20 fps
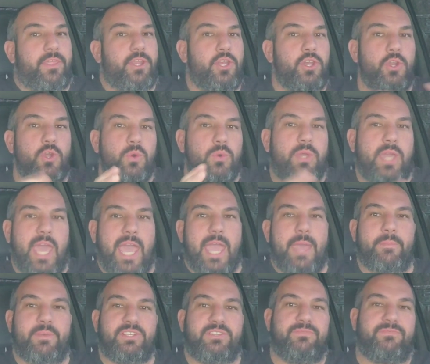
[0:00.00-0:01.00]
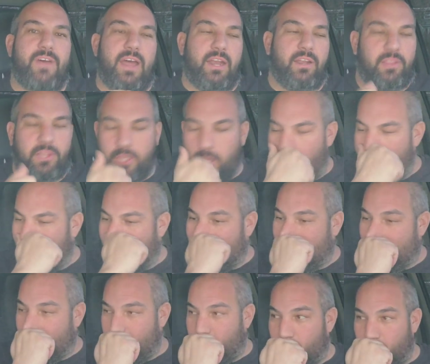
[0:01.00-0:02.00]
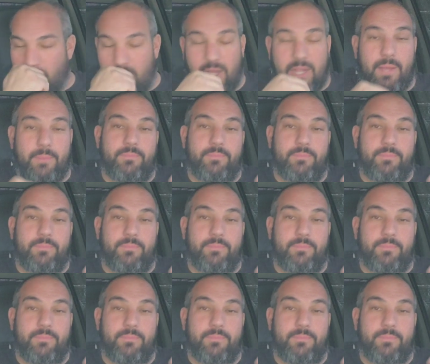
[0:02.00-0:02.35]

the new cam is finally coming into the truck.